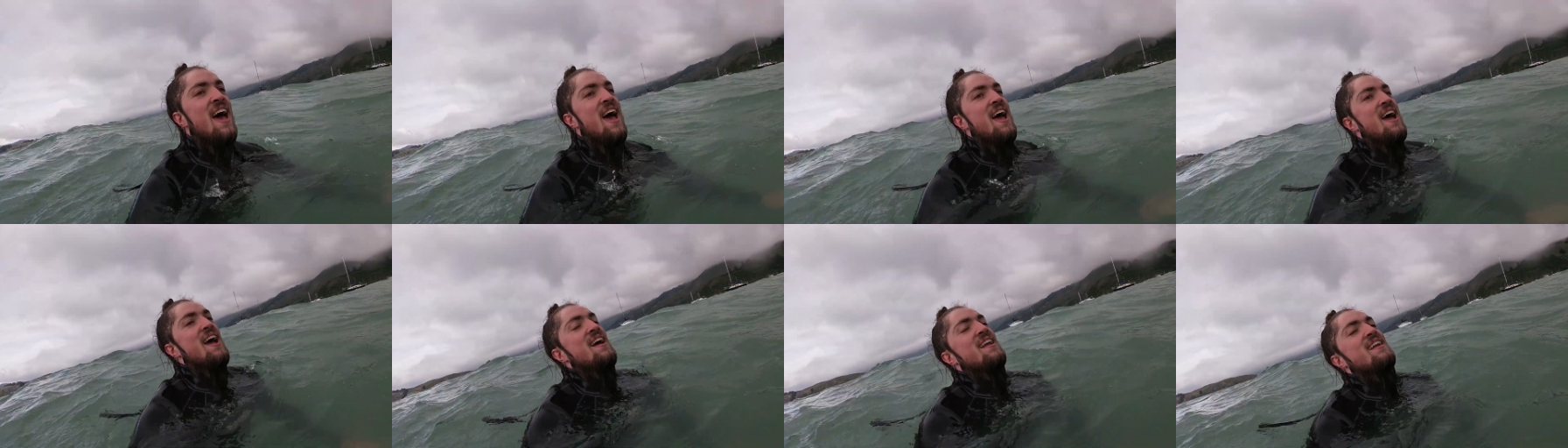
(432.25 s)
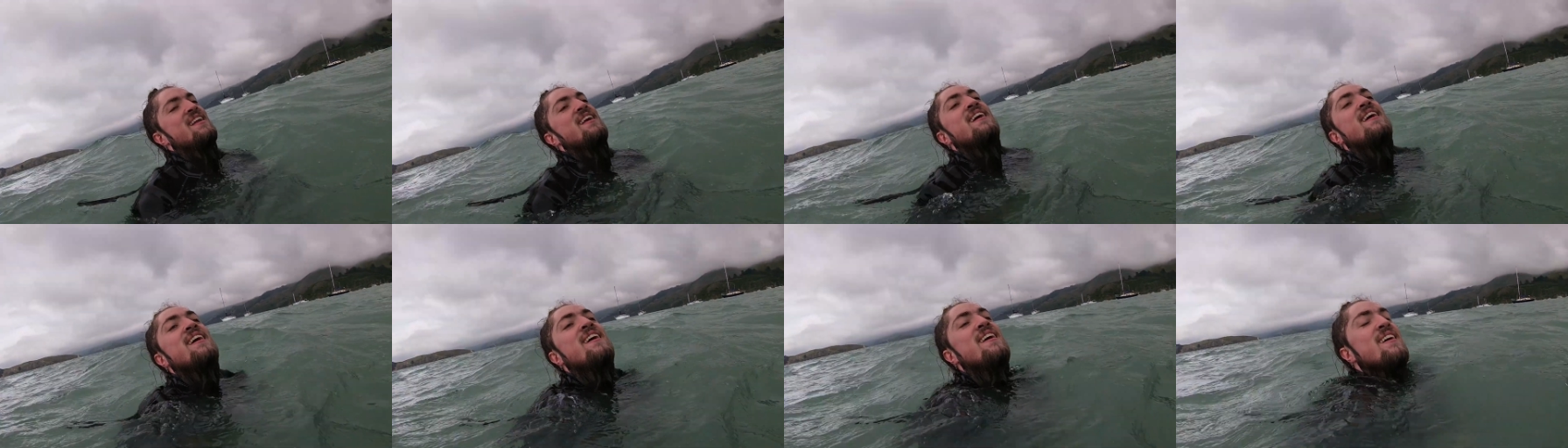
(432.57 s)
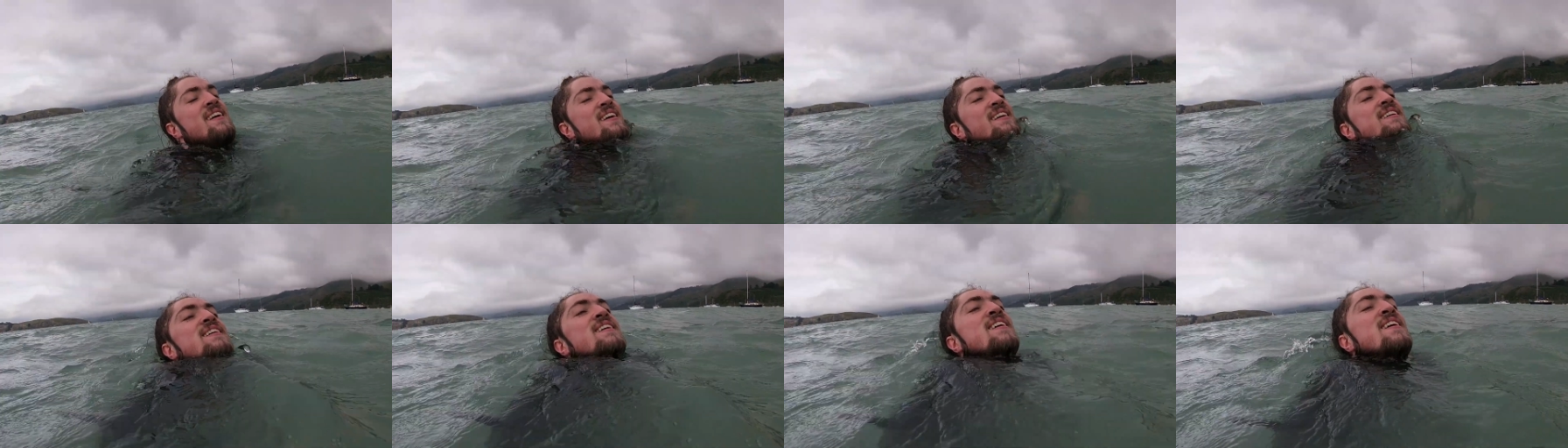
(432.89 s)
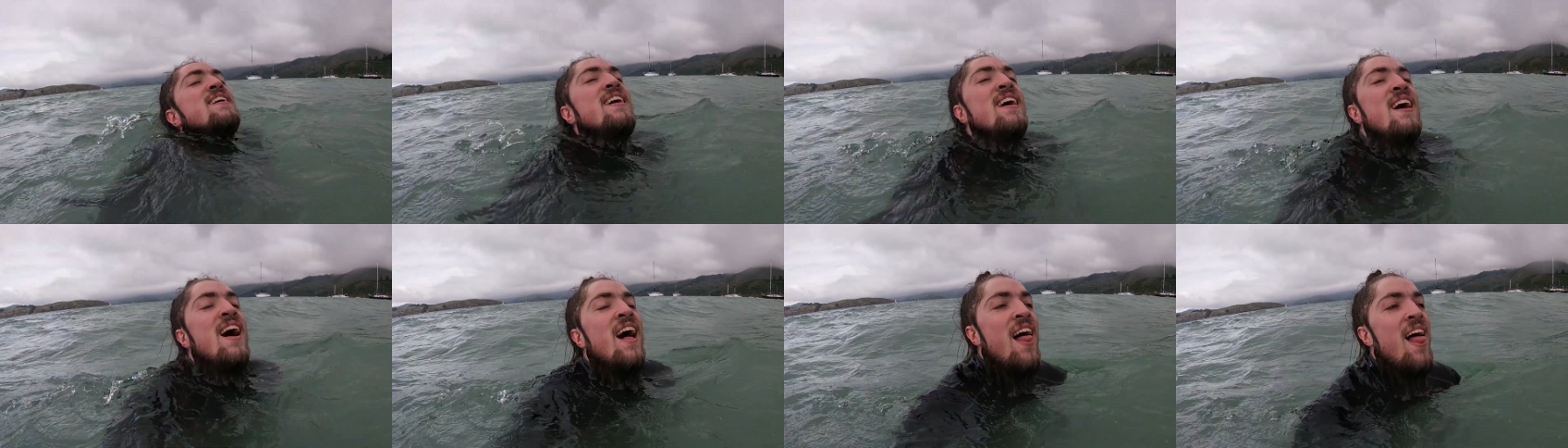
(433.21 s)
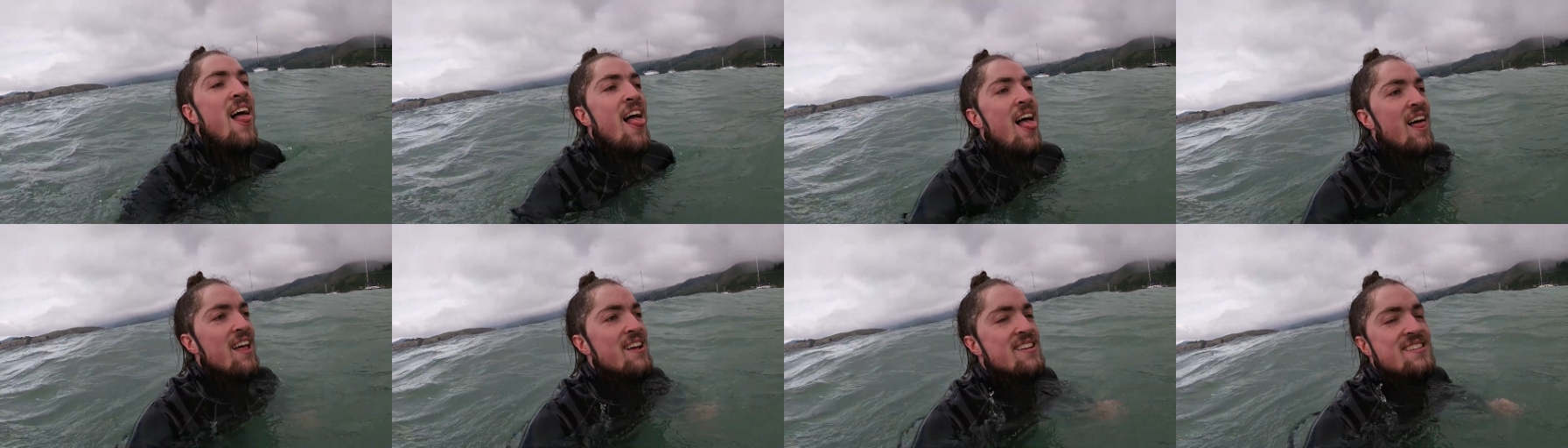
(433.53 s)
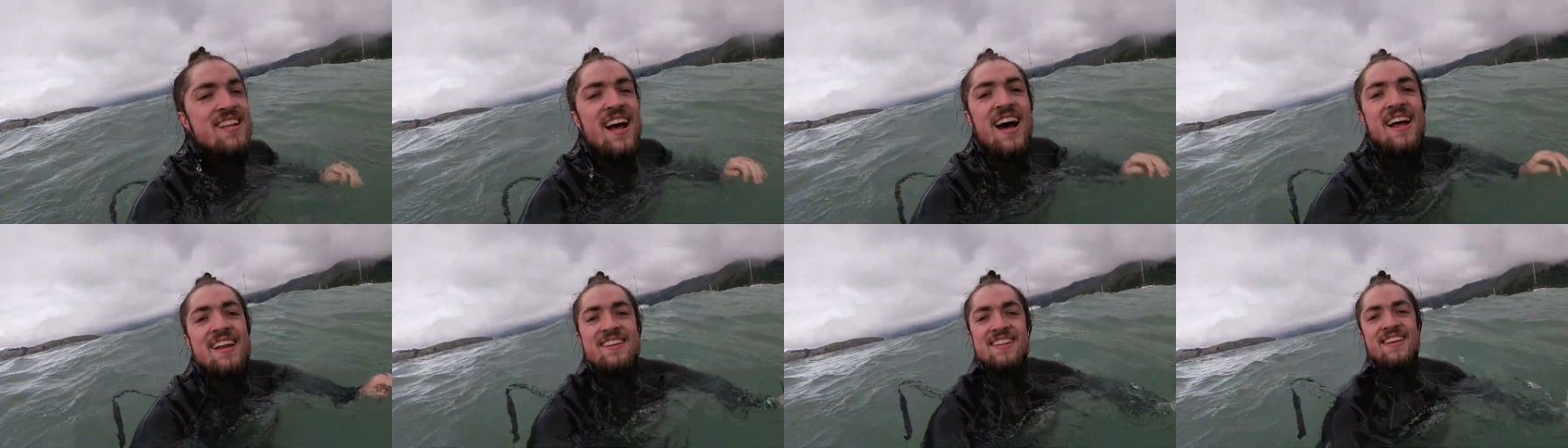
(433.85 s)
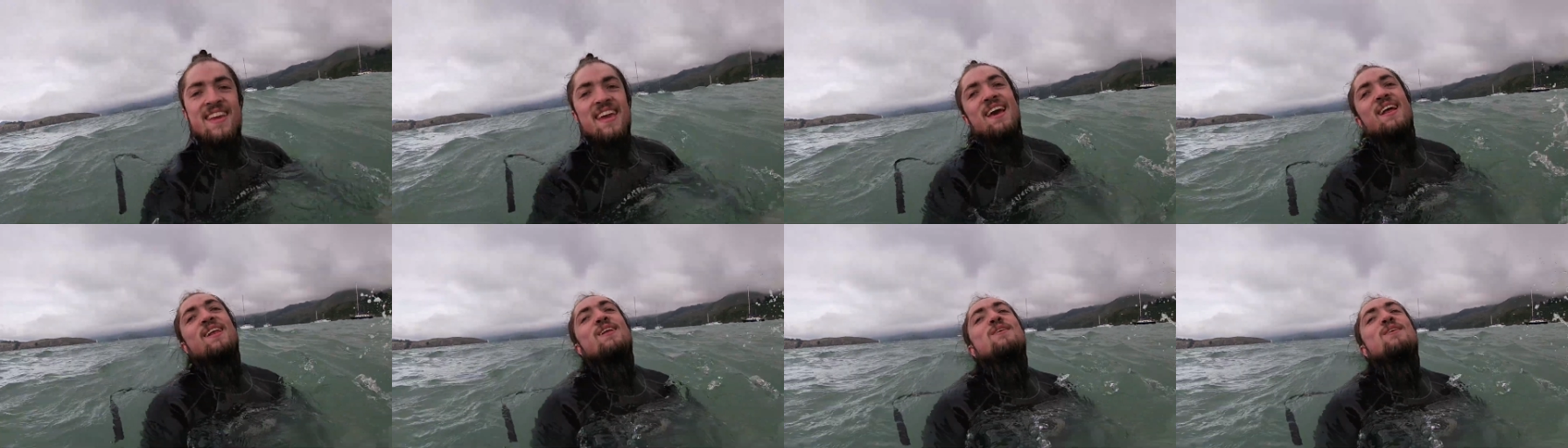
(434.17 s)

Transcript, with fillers: and starting to get